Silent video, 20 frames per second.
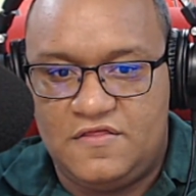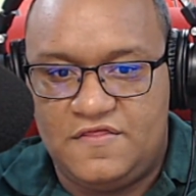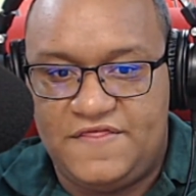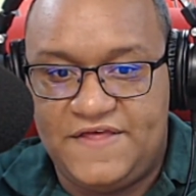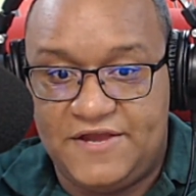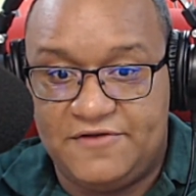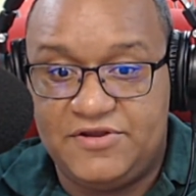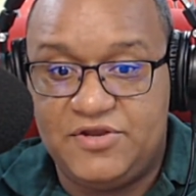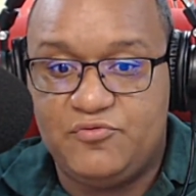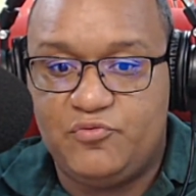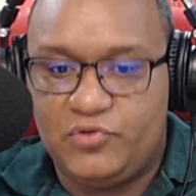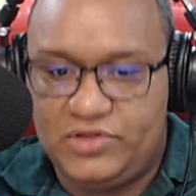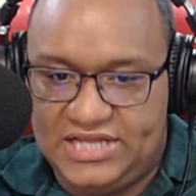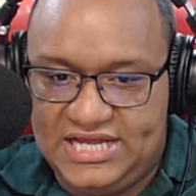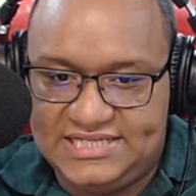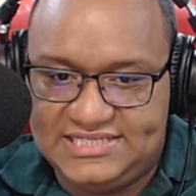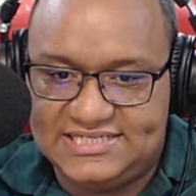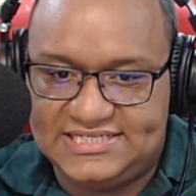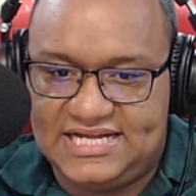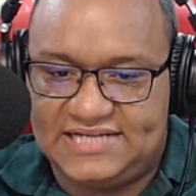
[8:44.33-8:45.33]
There he
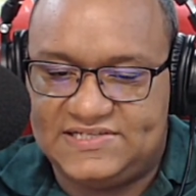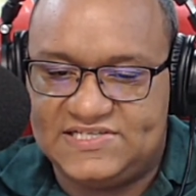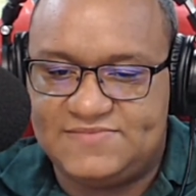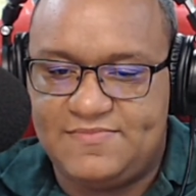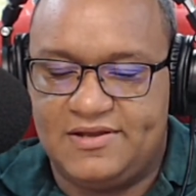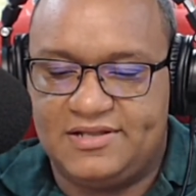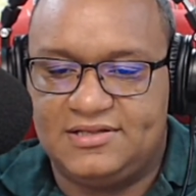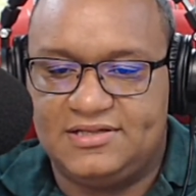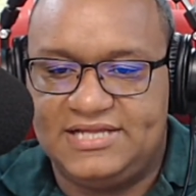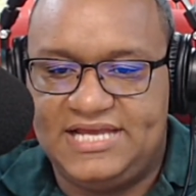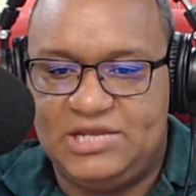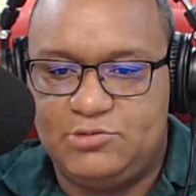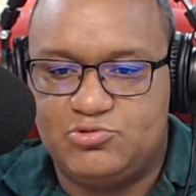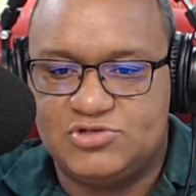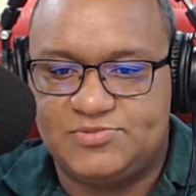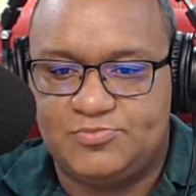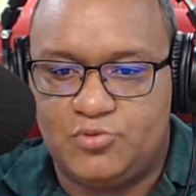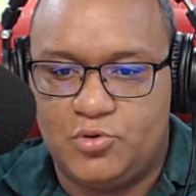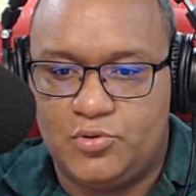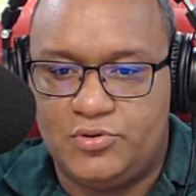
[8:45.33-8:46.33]
related that his metal gate
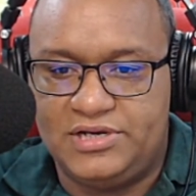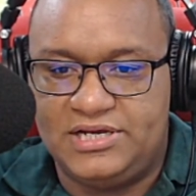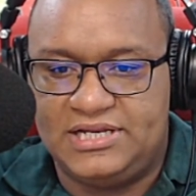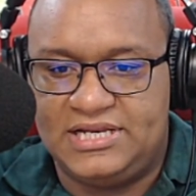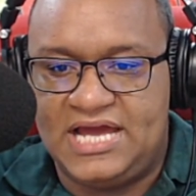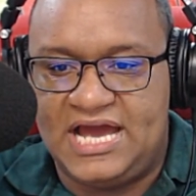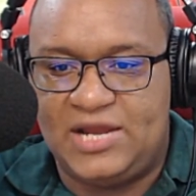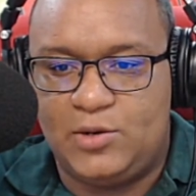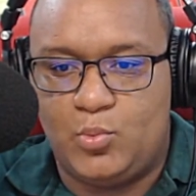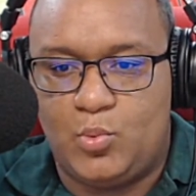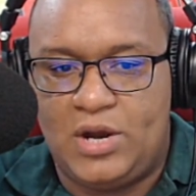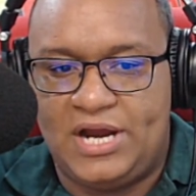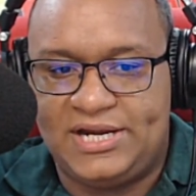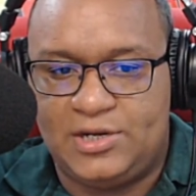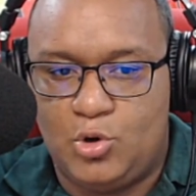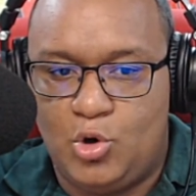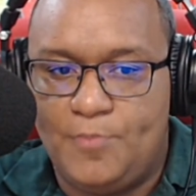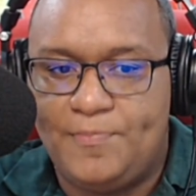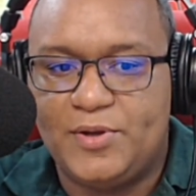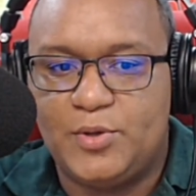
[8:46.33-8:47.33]
was broken and
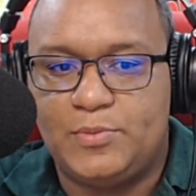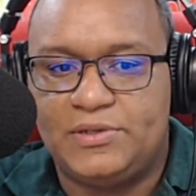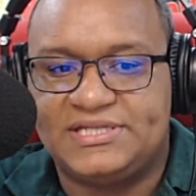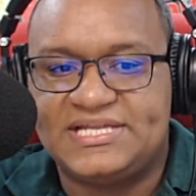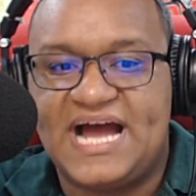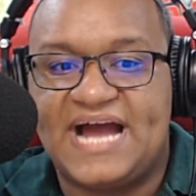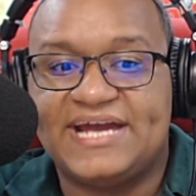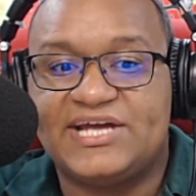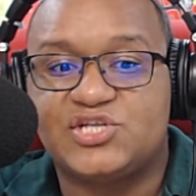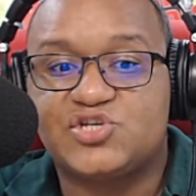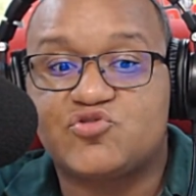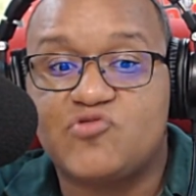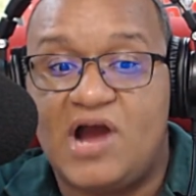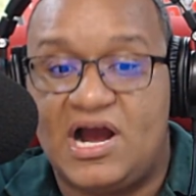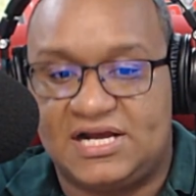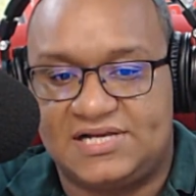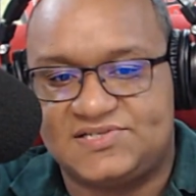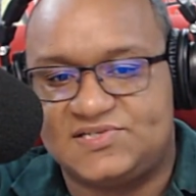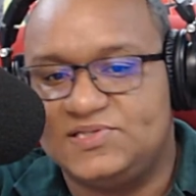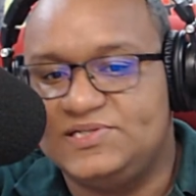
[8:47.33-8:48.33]
wide open with tire
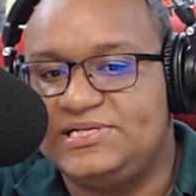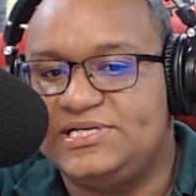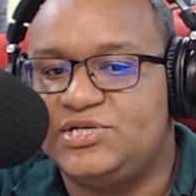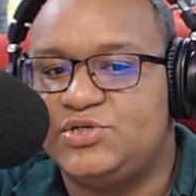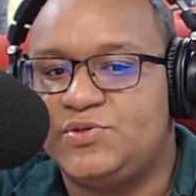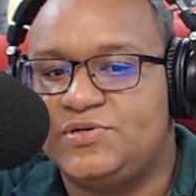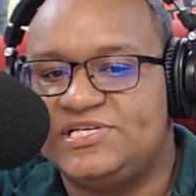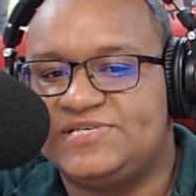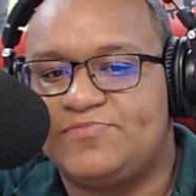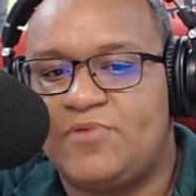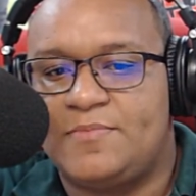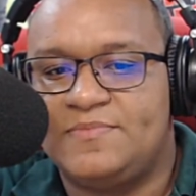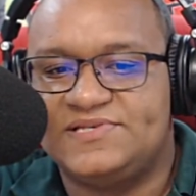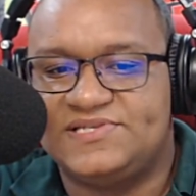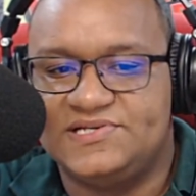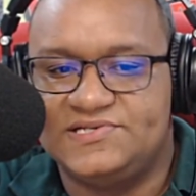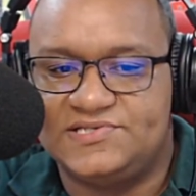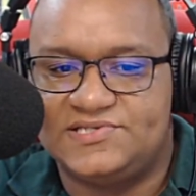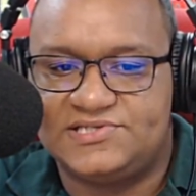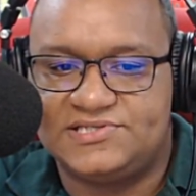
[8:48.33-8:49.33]
tracks leading to his
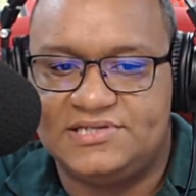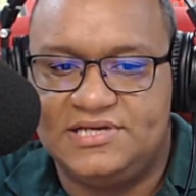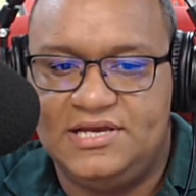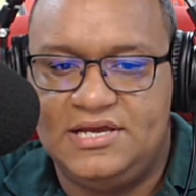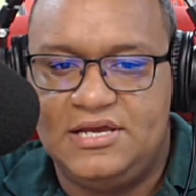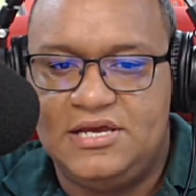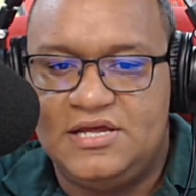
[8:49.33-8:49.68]
premises.